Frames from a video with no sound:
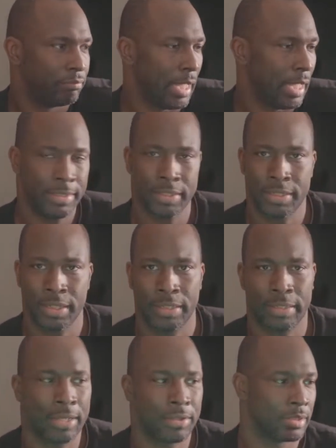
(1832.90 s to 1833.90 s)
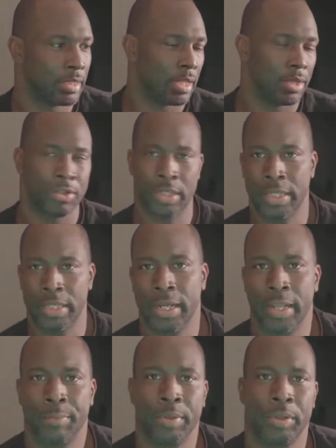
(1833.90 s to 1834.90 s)
eight to ten thousand dollars to get it
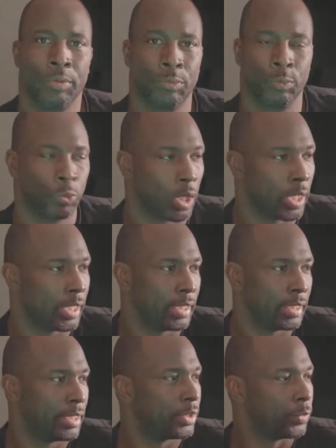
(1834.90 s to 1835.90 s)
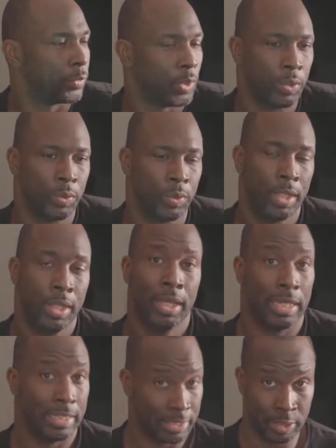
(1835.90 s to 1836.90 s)
up and running and hit the road,
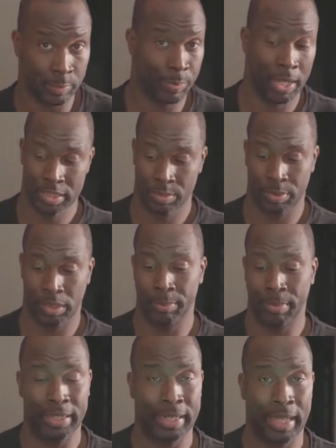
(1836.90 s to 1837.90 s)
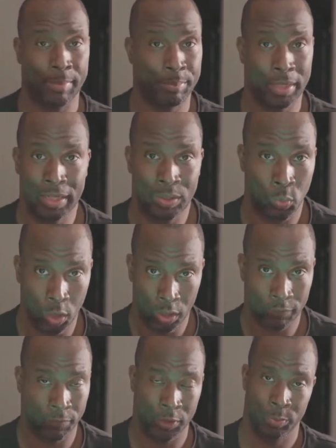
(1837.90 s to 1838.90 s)
and then there possibly might not be any work
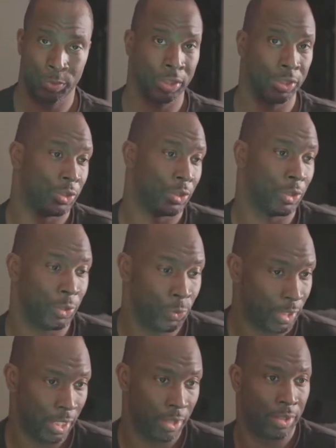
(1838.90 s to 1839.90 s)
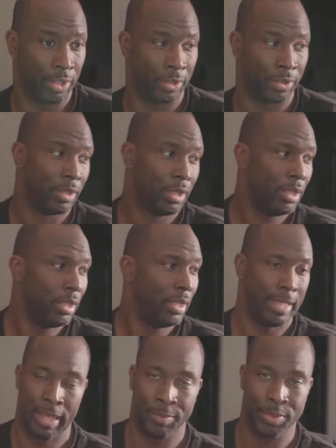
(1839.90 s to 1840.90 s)
for you because you're a new carrier
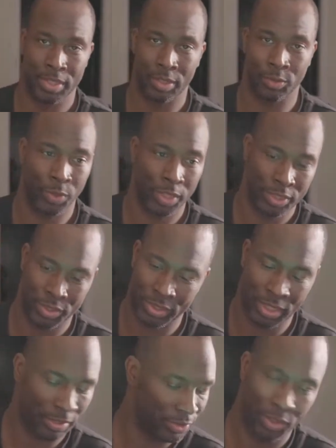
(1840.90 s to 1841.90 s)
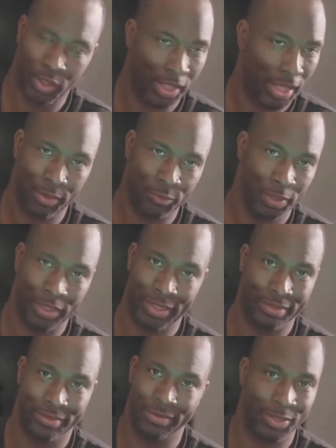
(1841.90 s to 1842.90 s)
and Amazon rates suck, so you can't really
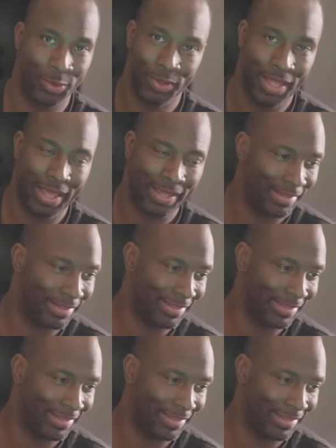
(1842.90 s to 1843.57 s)
do that.